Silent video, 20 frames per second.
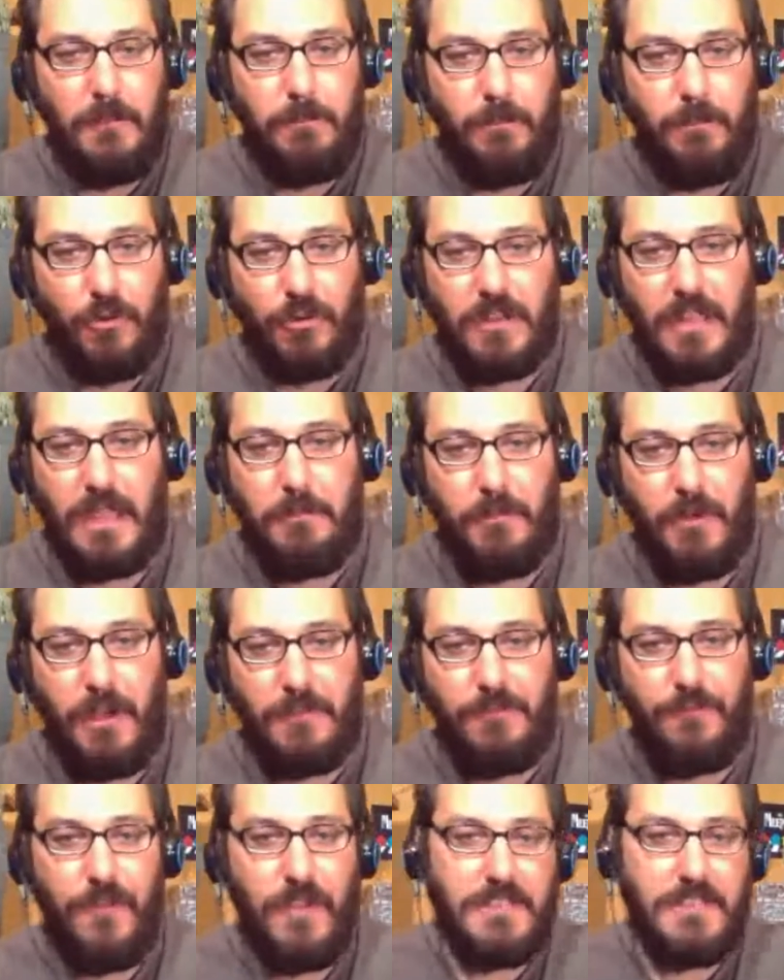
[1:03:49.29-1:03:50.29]
Board Game
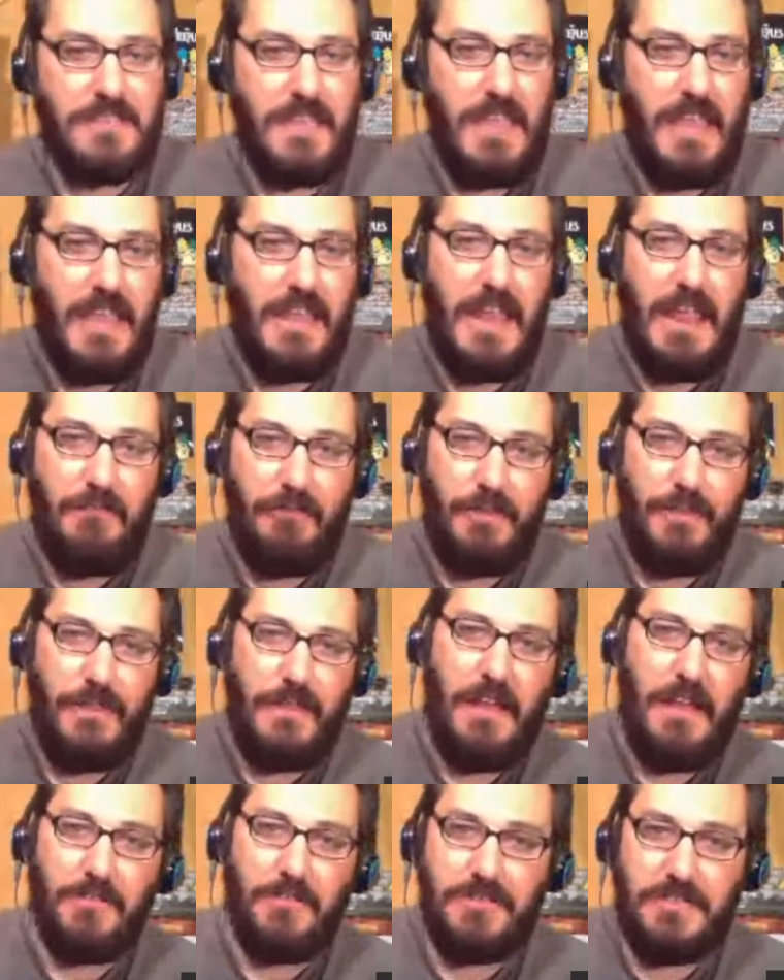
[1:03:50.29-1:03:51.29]
Breakfast and
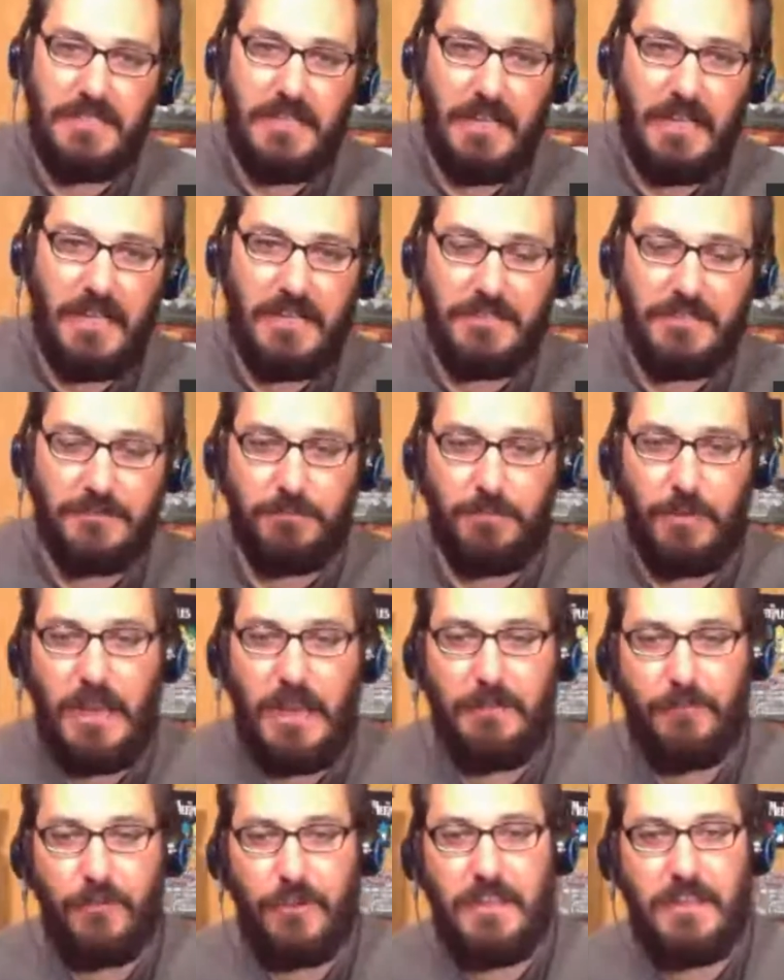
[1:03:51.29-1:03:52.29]
everything else he does
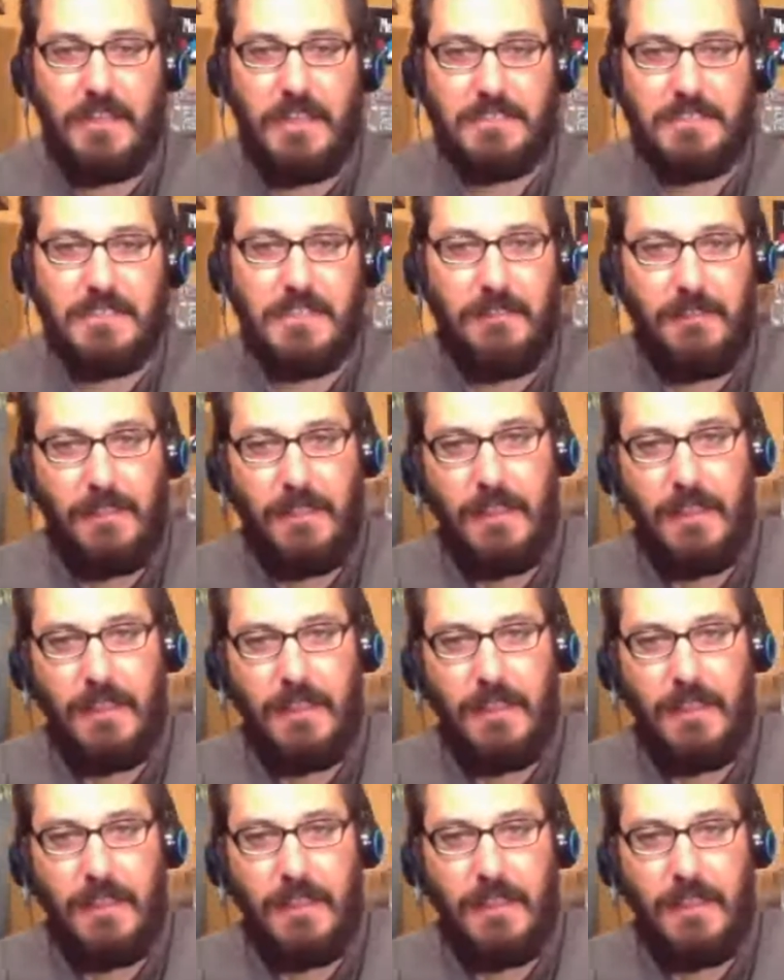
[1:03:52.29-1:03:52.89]
whenever he does it.